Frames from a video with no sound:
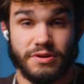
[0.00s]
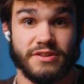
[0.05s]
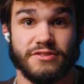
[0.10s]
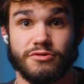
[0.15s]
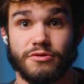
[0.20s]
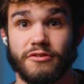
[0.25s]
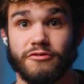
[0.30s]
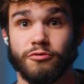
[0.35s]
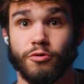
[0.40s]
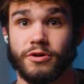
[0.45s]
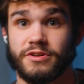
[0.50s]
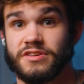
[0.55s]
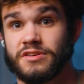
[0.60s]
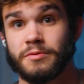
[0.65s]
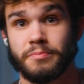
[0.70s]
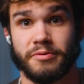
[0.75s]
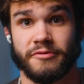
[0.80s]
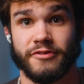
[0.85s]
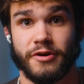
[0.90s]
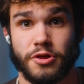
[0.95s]
need to have worked in
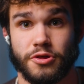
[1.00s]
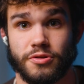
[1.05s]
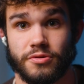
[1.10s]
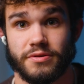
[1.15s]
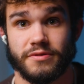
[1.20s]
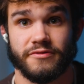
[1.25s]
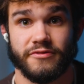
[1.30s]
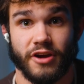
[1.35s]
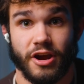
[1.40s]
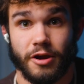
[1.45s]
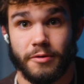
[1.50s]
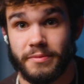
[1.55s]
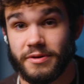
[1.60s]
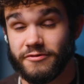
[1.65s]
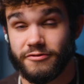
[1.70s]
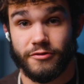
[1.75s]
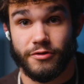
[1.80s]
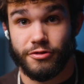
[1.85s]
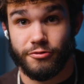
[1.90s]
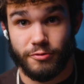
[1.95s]
a professional
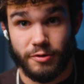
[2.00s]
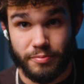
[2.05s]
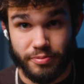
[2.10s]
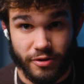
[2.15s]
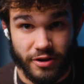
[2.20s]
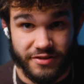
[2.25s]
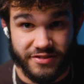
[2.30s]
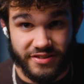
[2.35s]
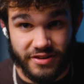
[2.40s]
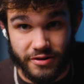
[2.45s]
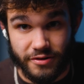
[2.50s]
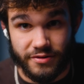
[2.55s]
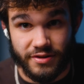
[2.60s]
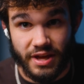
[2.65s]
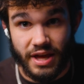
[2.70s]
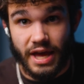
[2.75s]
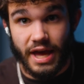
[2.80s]
environment for three plus years.